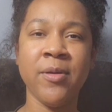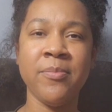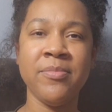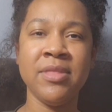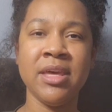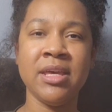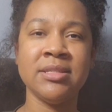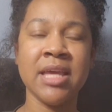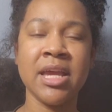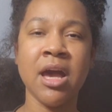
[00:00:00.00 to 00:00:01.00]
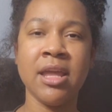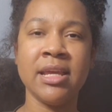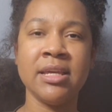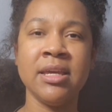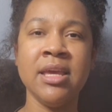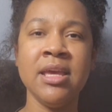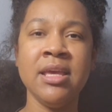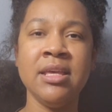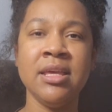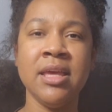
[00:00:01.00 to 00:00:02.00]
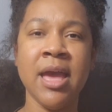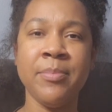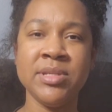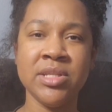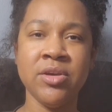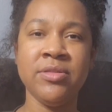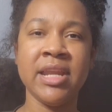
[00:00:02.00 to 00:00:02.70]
from the psychotic episode